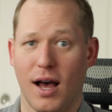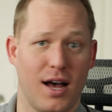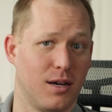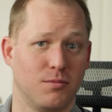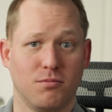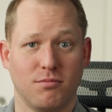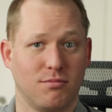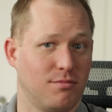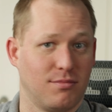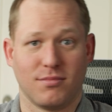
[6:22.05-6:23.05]

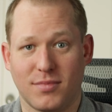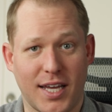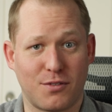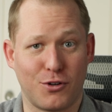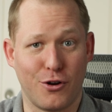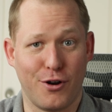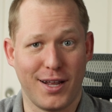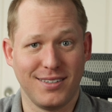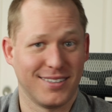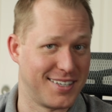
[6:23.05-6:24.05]
Thanks for tuning
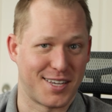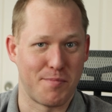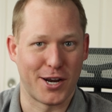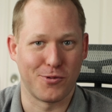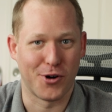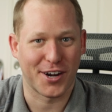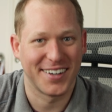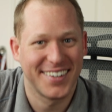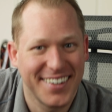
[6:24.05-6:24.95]
in. Let's get back to work.